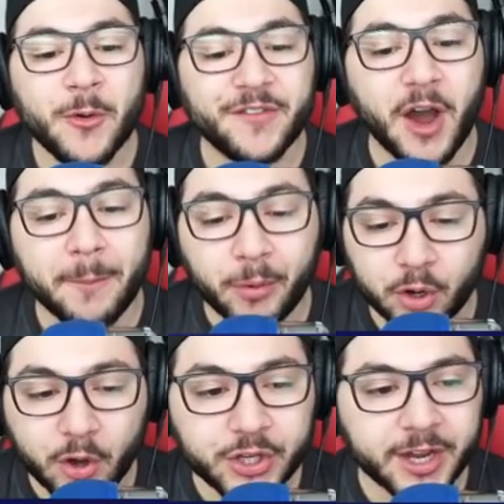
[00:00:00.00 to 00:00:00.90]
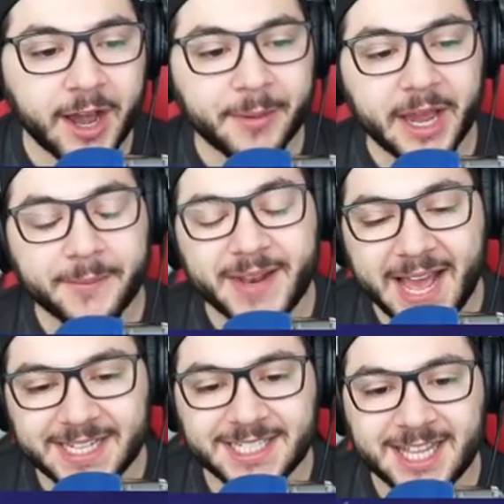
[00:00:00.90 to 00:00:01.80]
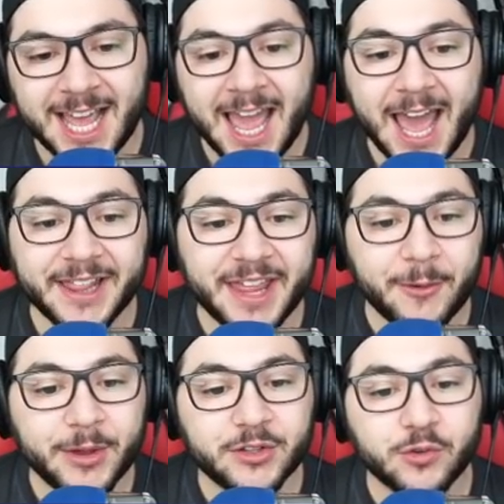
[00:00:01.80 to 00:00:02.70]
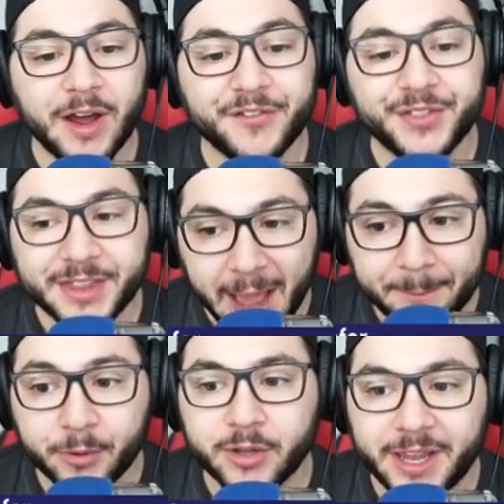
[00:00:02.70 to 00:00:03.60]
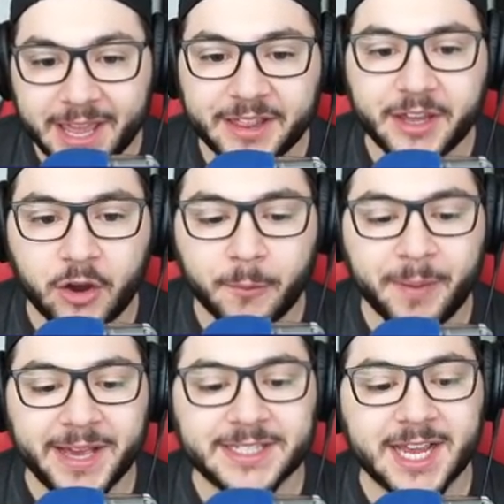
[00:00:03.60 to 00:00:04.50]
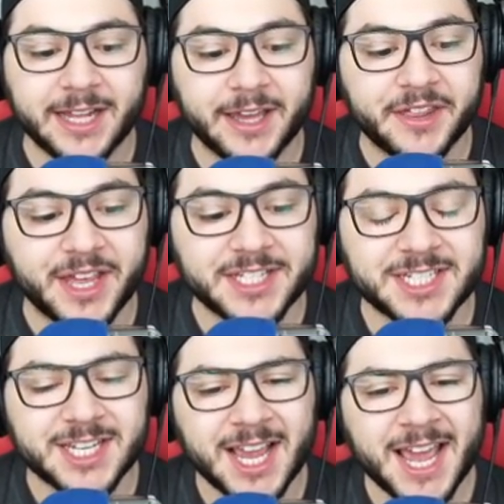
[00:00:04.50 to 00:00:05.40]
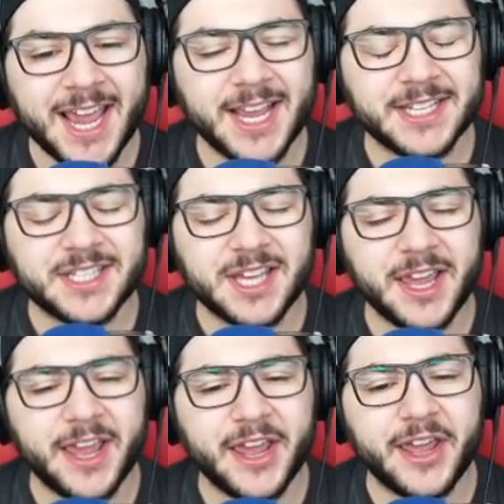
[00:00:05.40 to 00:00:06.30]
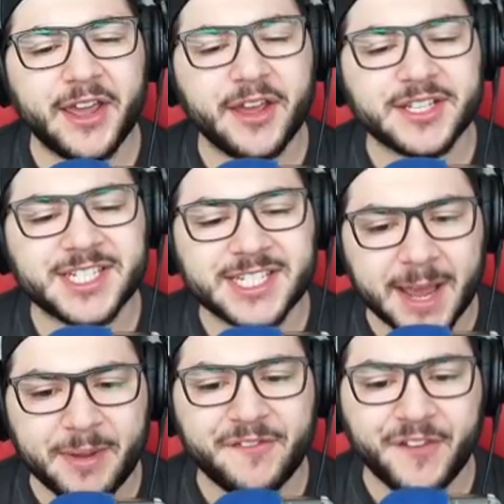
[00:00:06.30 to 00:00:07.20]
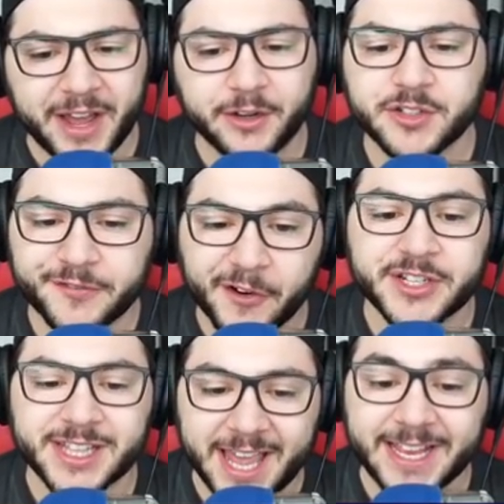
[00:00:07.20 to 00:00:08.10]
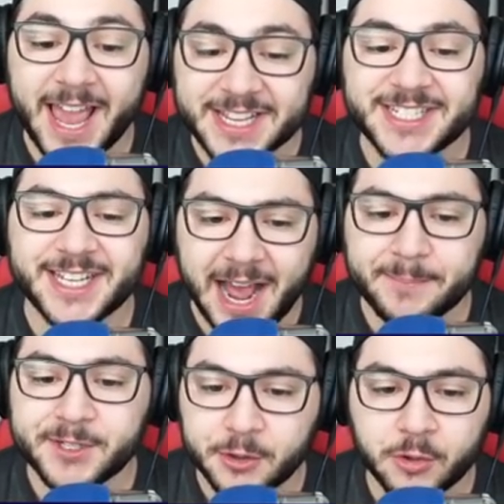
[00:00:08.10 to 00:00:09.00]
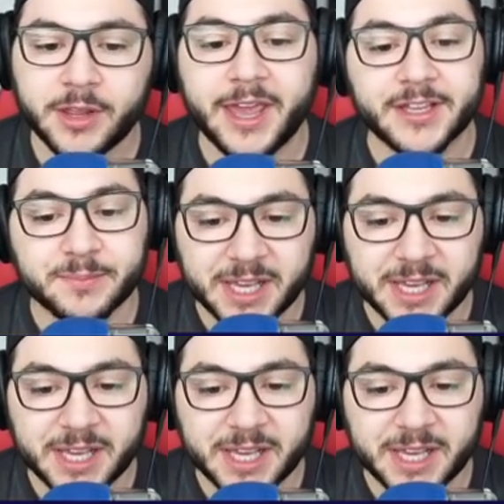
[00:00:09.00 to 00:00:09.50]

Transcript: We've got Bologna coming up next, and then we do have Napoli in the Coppa Italia. This is the semi-finals first leg. Yes, it absolutely is.